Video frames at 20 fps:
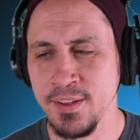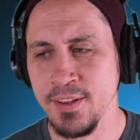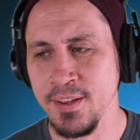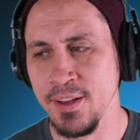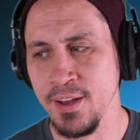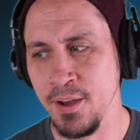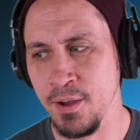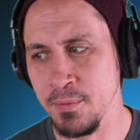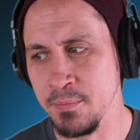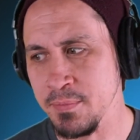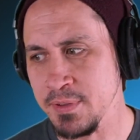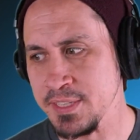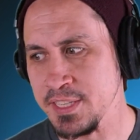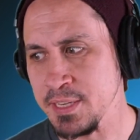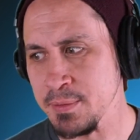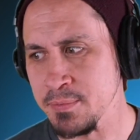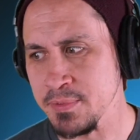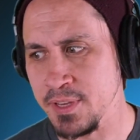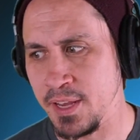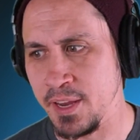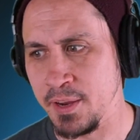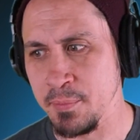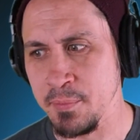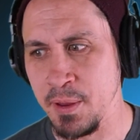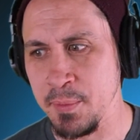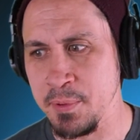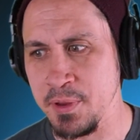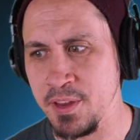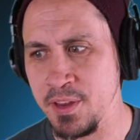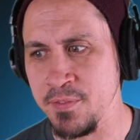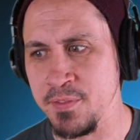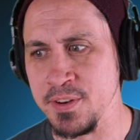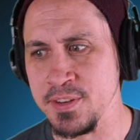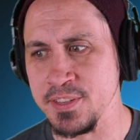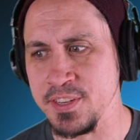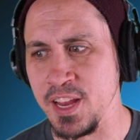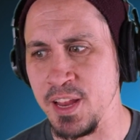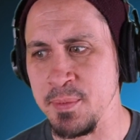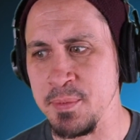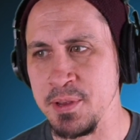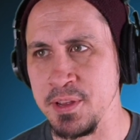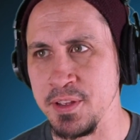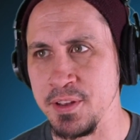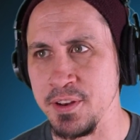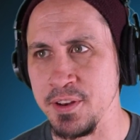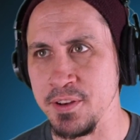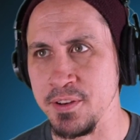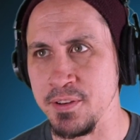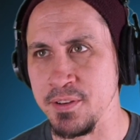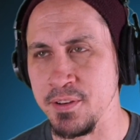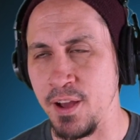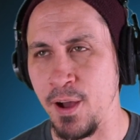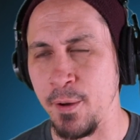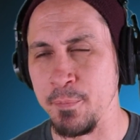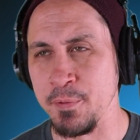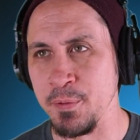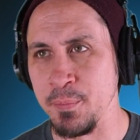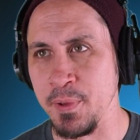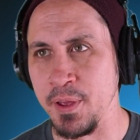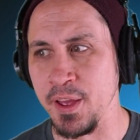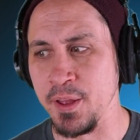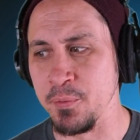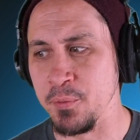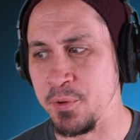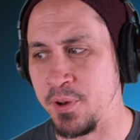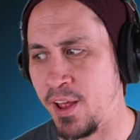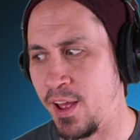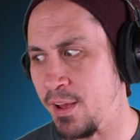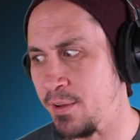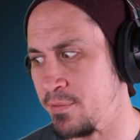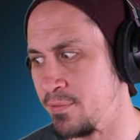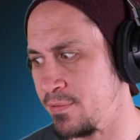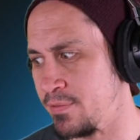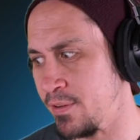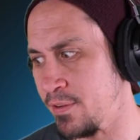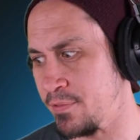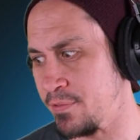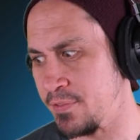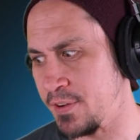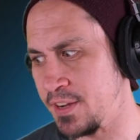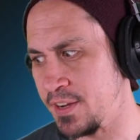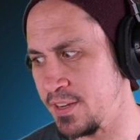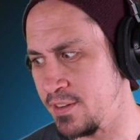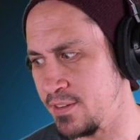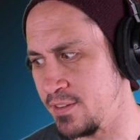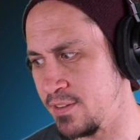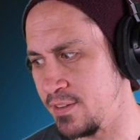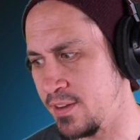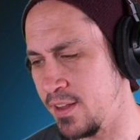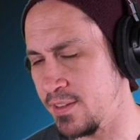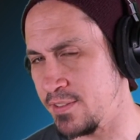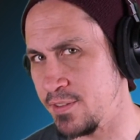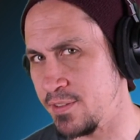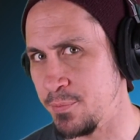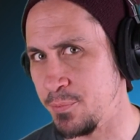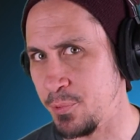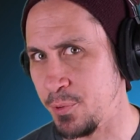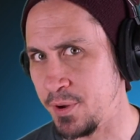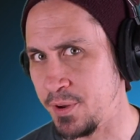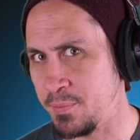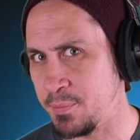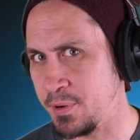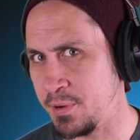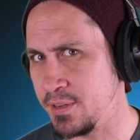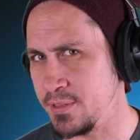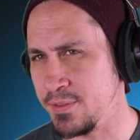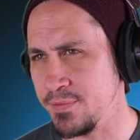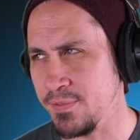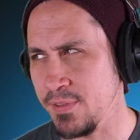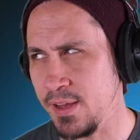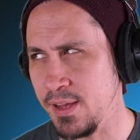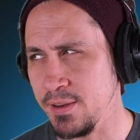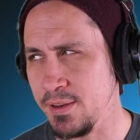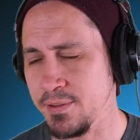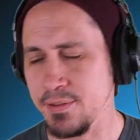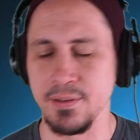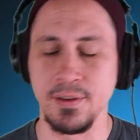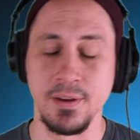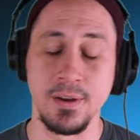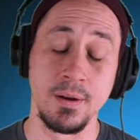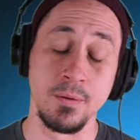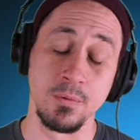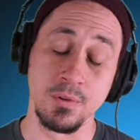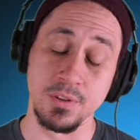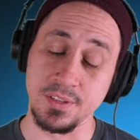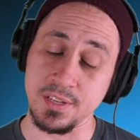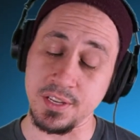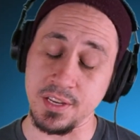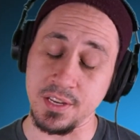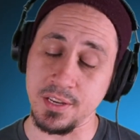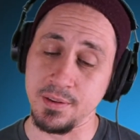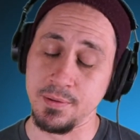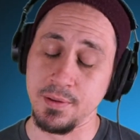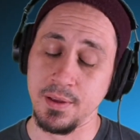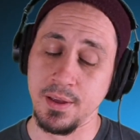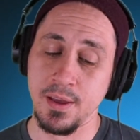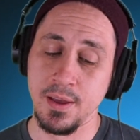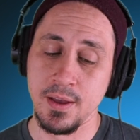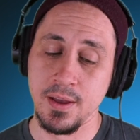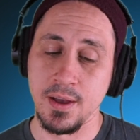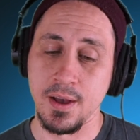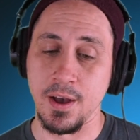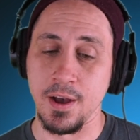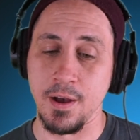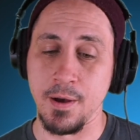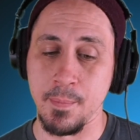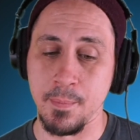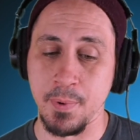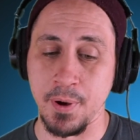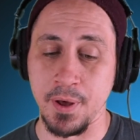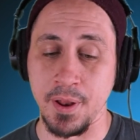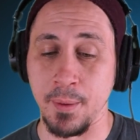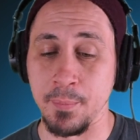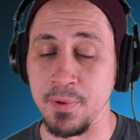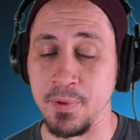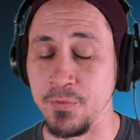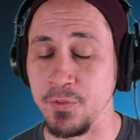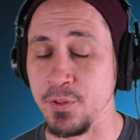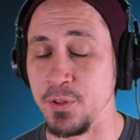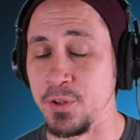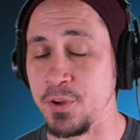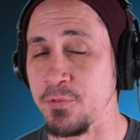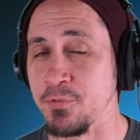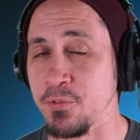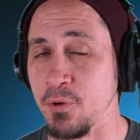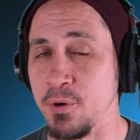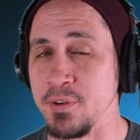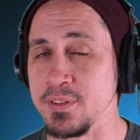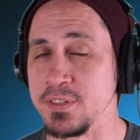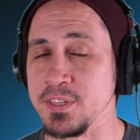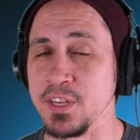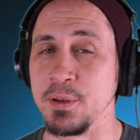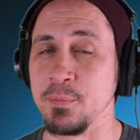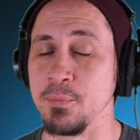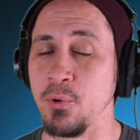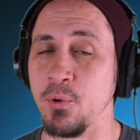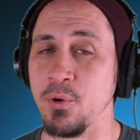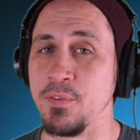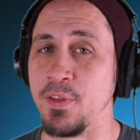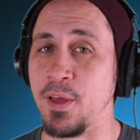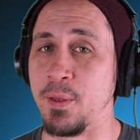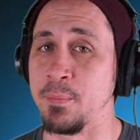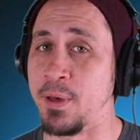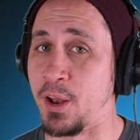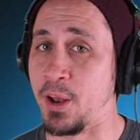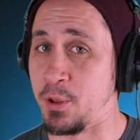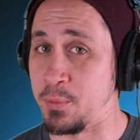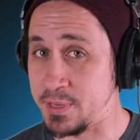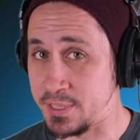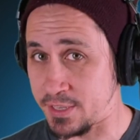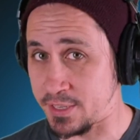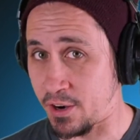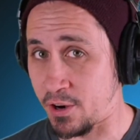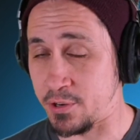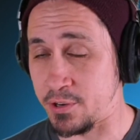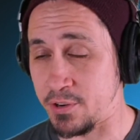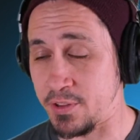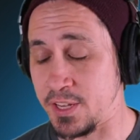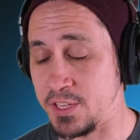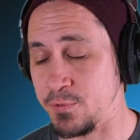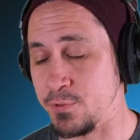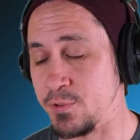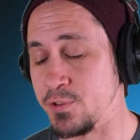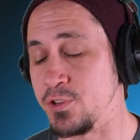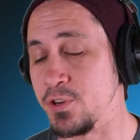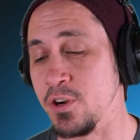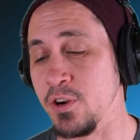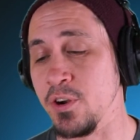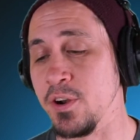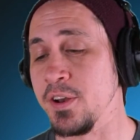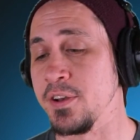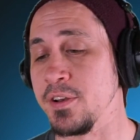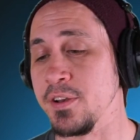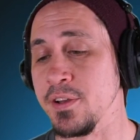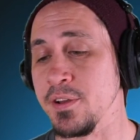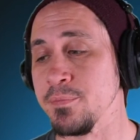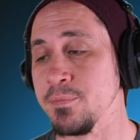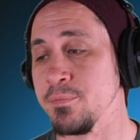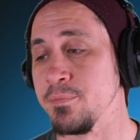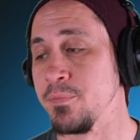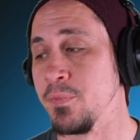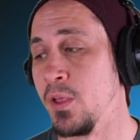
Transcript: it seems like maybe even Damian and Omni-Man would have a fight at some point because of that. We'll see. But I'm definitely looking forward to seeing more of that Battle Beast character, that's for sure. And